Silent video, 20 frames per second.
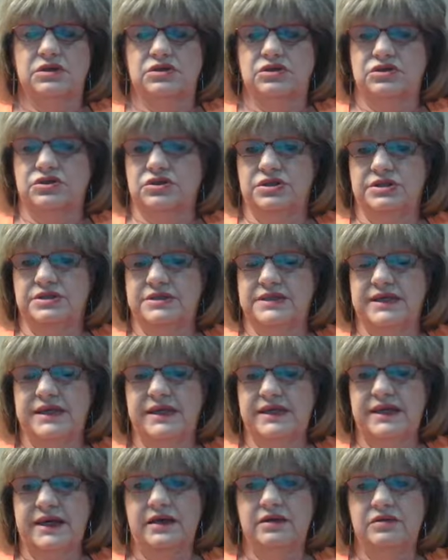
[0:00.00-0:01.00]
She didn't take
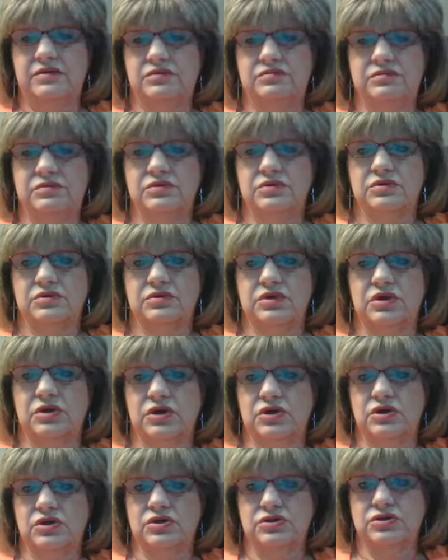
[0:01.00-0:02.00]
it out on
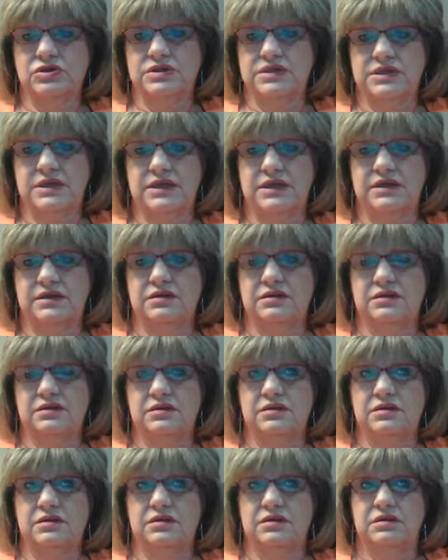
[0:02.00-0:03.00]
hers
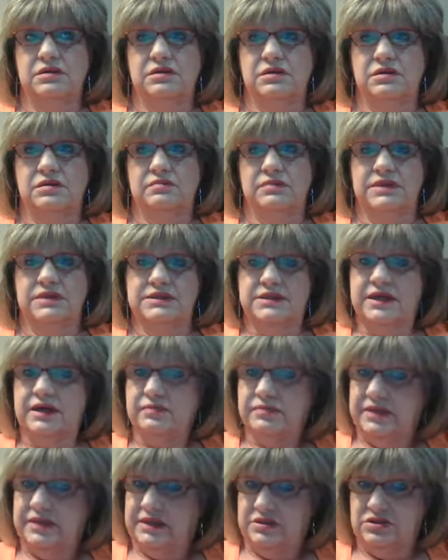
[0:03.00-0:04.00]
and my
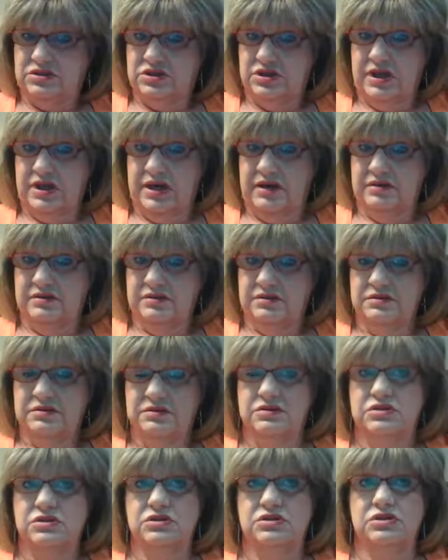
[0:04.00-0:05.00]
stepdad's child.
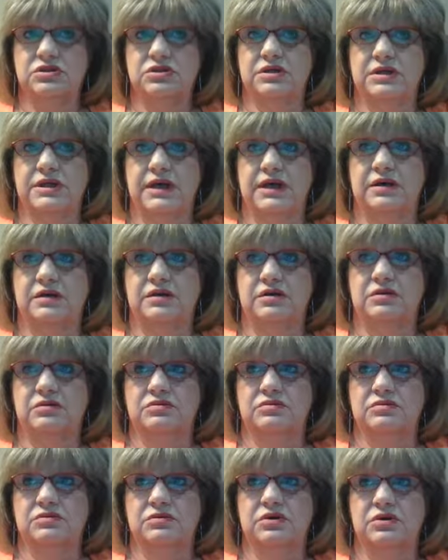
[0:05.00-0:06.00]
She took it out
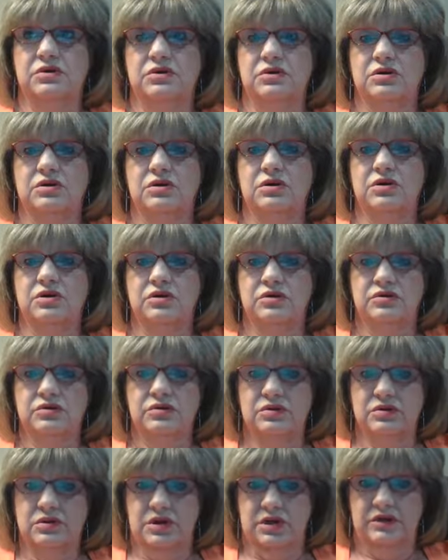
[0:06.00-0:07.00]
on
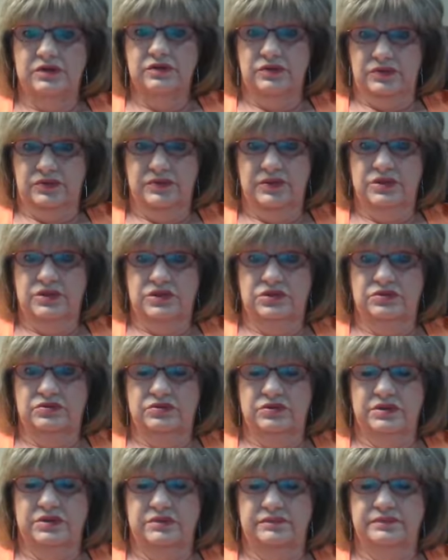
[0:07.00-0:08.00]
her other three
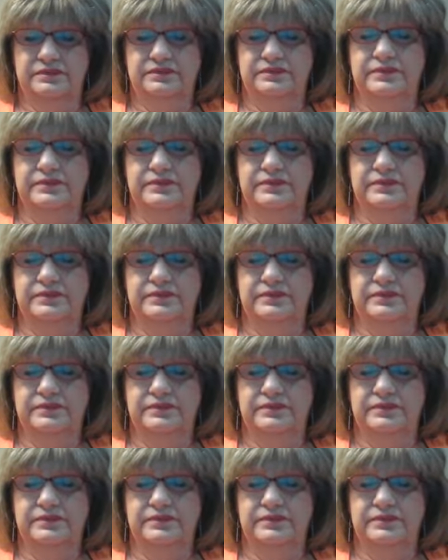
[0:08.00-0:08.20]
children.